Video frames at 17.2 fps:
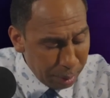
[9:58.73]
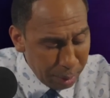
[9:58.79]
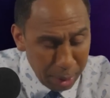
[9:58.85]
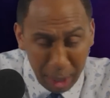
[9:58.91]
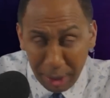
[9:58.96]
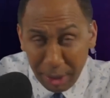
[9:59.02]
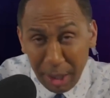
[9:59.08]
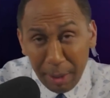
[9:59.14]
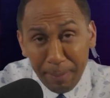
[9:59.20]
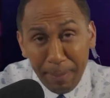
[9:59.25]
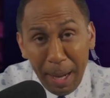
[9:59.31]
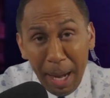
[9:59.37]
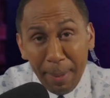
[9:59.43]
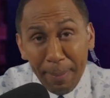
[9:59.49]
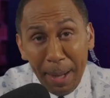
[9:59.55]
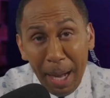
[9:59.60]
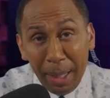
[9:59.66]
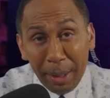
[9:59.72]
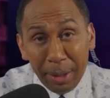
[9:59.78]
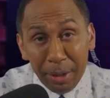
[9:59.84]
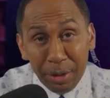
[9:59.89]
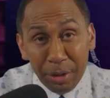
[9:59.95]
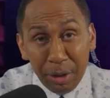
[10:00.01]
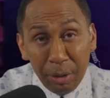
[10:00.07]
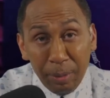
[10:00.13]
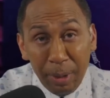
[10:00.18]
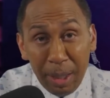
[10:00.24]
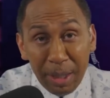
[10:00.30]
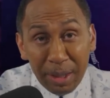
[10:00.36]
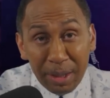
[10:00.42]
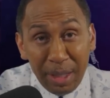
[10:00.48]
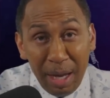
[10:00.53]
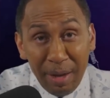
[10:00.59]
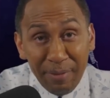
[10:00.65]
I think Bob Iger is the
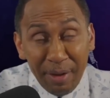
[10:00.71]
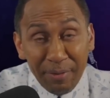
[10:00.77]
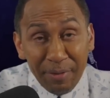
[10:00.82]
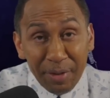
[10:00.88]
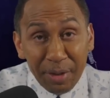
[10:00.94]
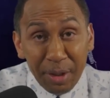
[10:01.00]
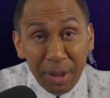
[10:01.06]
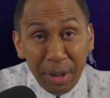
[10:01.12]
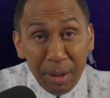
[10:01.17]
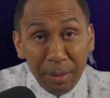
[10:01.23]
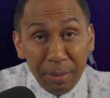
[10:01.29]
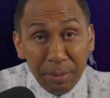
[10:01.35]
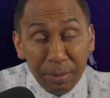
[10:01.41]
greatest I've ever seen.